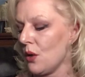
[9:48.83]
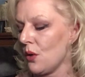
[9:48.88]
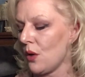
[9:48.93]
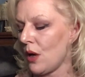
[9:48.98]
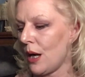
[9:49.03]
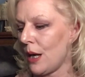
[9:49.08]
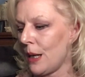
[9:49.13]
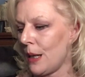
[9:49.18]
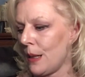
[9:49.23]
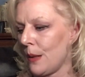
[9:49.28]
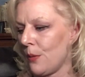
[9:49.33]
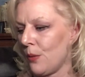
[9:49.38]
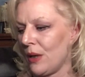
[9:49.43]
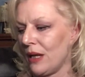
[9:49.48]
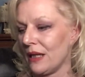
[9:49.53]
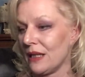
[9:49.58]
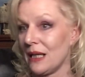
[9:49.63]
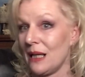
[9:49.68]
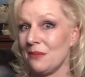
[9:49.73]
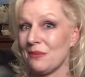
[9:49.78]
When it
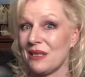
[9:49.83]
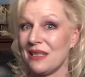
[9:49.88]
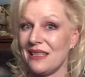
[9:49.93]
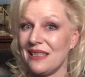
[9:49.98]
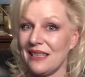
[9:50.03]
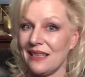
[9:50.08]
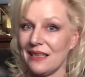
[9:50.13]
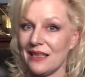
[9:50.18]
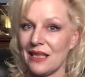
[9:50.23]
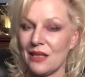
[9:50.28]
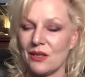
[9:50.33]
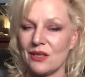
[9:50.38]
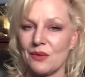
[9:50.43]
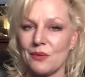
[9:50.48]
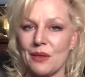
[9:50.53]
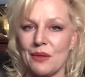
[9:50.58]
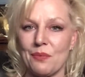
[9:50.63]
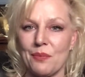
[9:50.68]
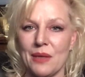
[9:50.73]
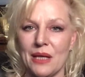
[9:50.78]
comes to dealings
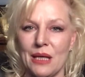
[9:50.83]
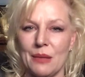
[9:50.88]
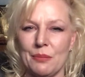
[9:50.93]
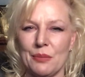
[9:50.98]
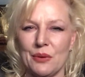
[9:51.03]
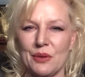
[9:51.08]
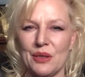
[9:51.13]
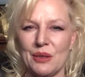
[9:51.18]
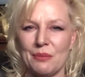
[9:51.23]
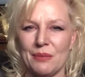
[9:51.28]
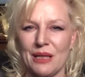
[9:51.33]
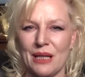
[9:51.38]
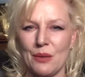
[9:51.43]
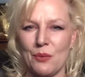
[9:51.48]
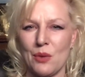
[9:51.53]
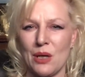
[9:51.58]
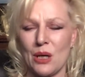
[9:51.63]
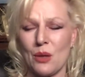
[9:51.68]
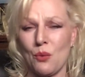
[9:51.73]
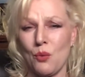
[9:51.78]
with people, you might
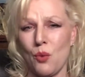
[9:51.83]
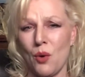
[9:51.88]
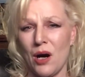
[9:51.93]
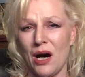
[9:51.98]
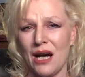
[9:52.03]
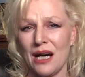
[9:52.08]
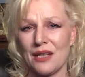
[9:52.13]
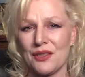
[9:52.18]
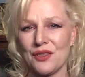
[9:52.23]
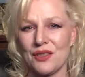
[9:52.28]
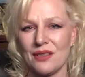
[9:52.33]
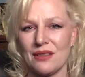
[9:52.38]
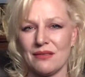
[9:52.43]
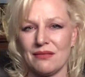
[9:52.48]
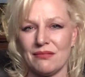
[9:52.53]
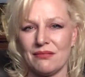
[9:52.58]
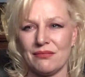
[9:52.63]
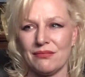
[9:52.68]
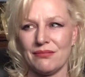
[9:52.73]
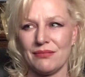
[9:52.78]
want to watch
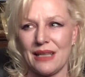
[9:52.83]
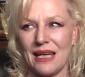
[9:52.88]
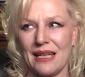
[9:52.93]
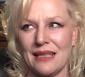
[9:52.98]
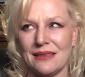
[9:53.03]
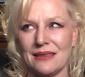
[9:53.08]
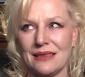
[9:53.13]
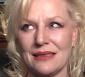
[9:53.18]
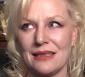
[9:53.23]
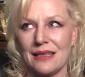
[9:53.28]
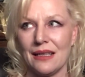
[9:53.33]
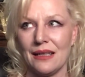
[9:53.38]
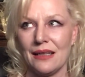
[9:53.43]
and